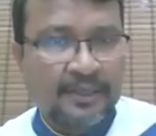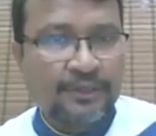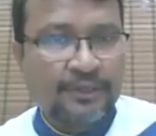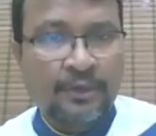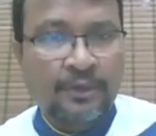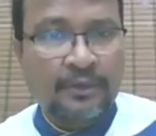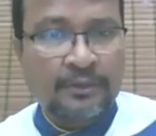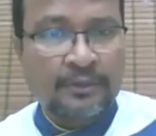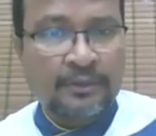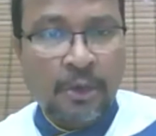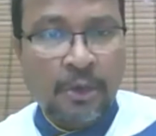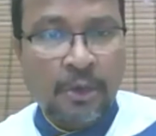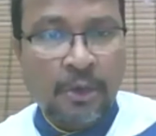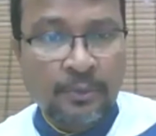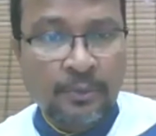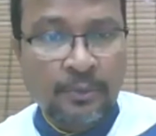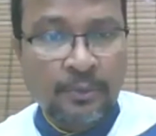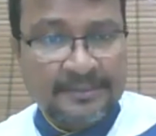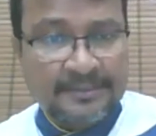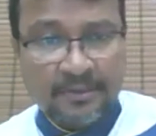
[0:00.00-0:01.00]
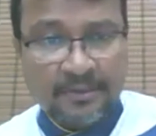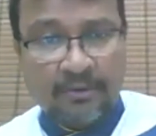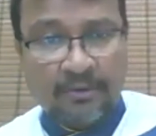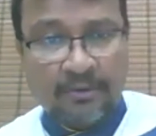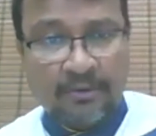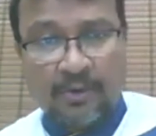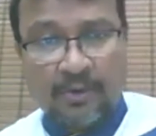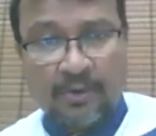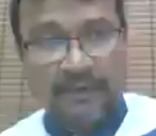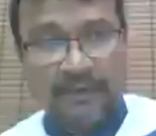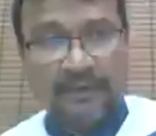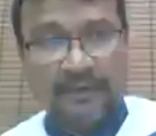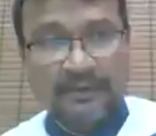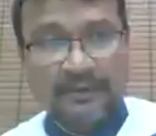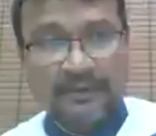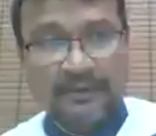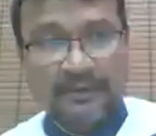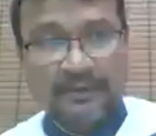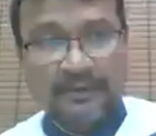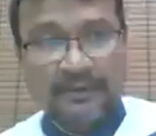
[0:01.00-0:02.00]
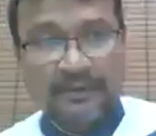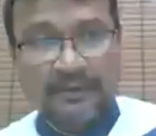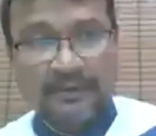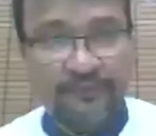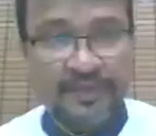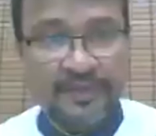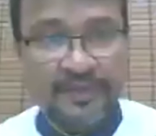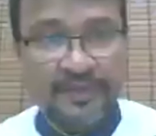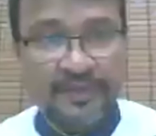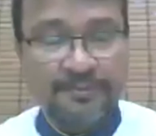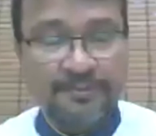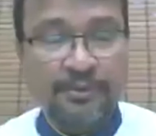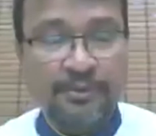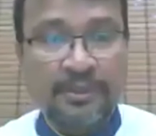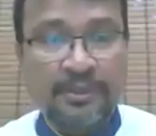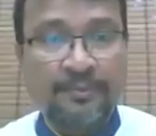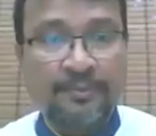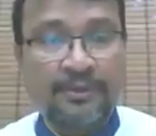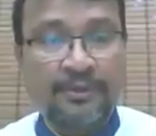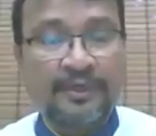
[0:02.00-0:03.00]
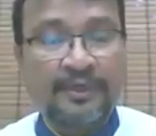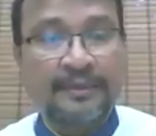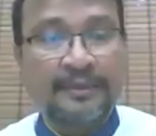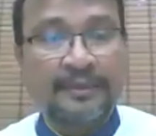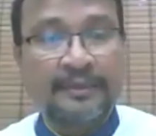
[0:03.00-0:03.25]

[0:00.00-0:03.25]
your town eats or whatever the facebook community